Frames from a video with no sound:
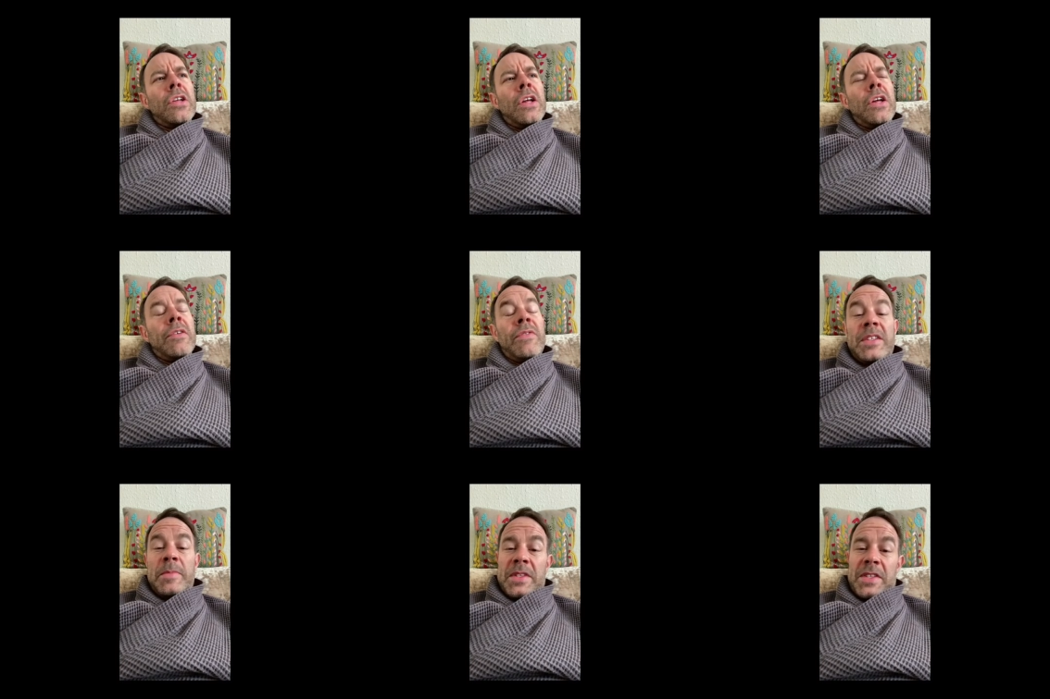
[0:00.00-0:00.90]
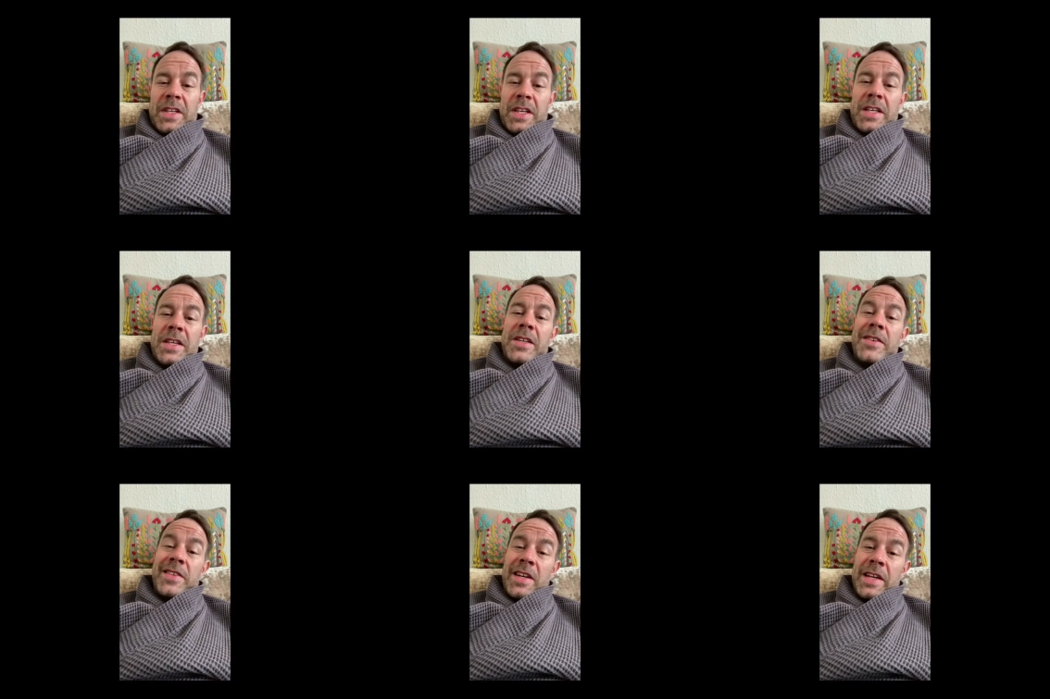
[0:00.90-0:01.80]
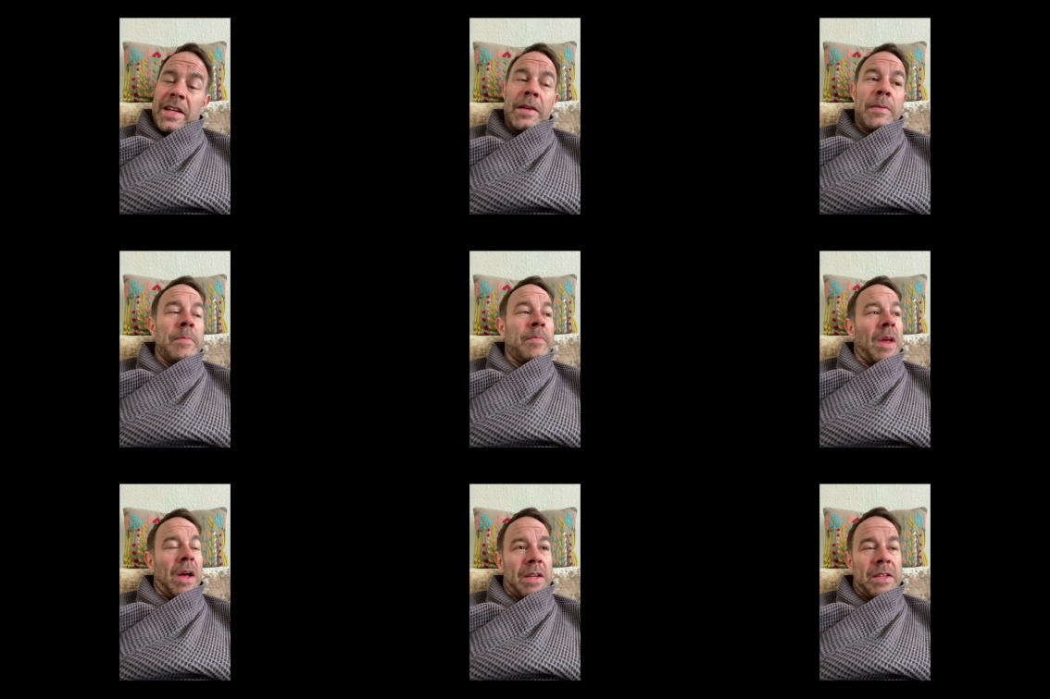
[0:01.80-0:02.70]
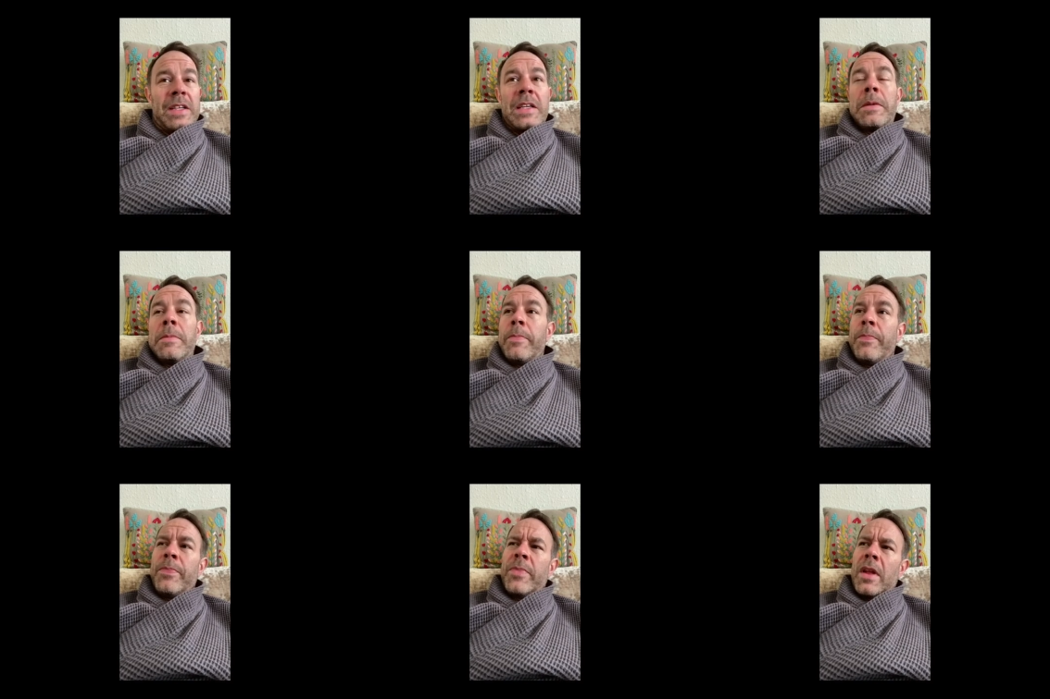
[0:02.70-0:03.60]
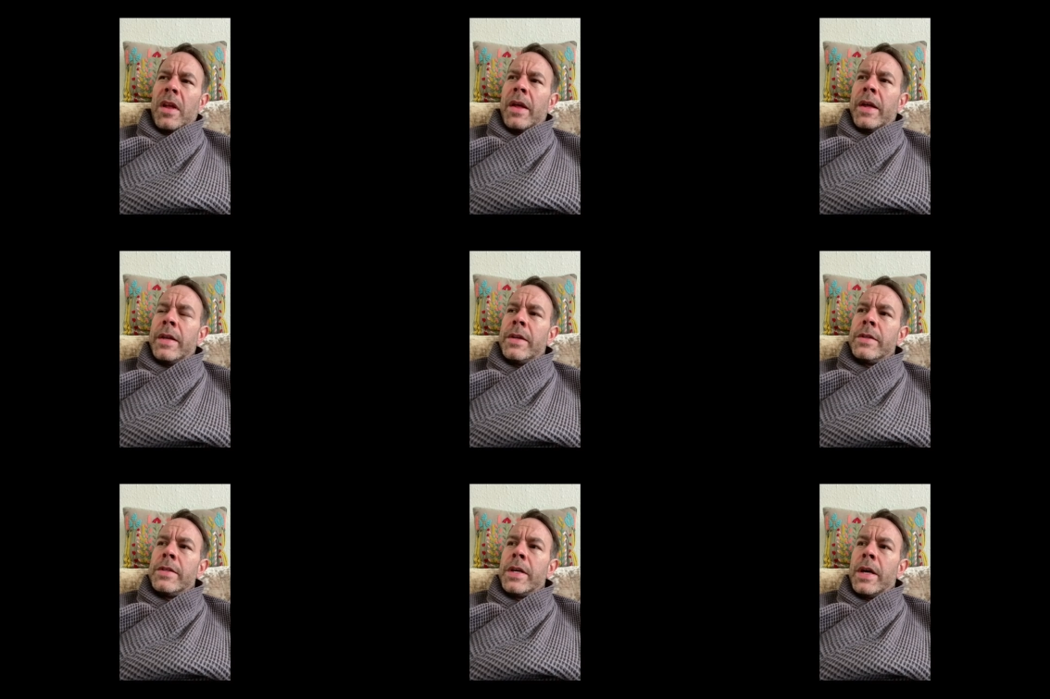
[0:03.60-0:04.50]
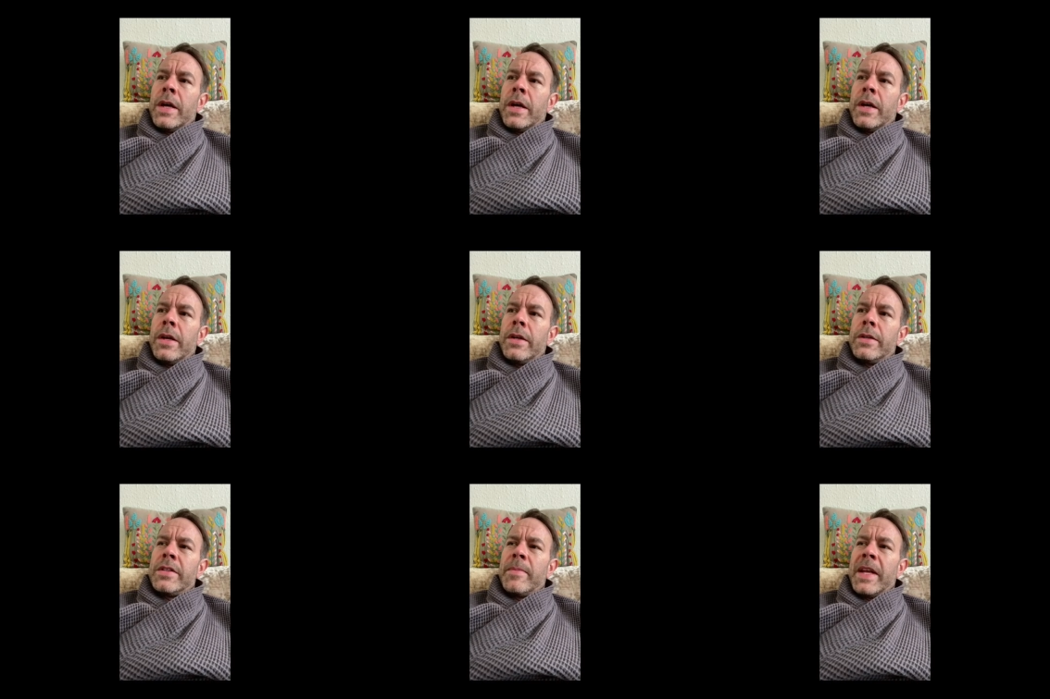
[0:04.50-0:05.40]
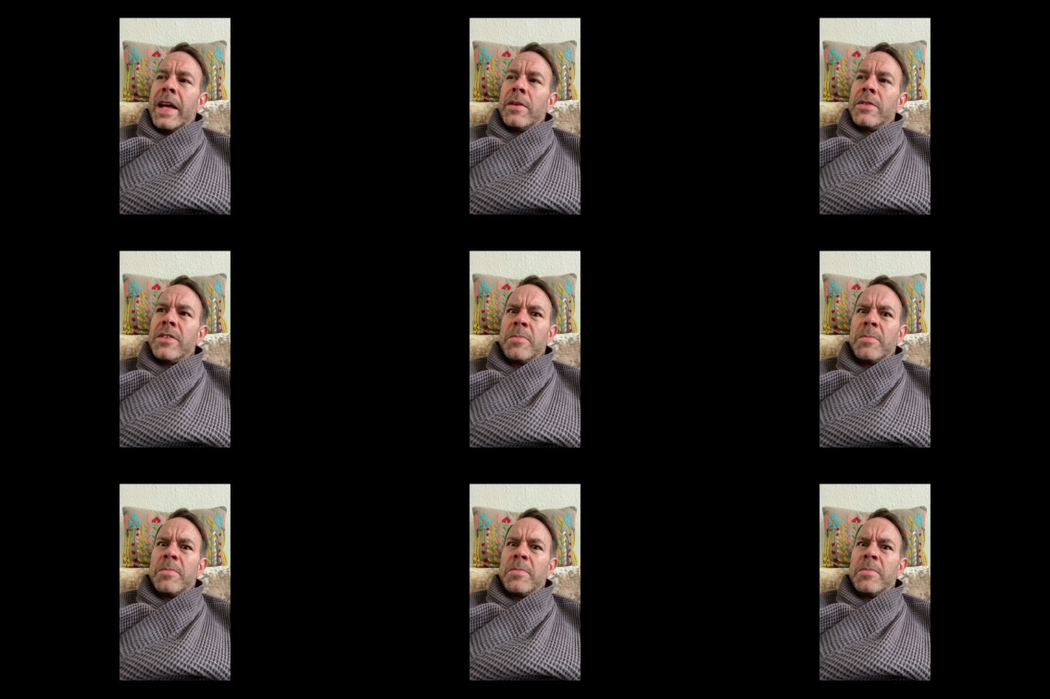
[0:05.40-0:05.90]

uh, vitamin C, selenium, iodine, and uh, something else.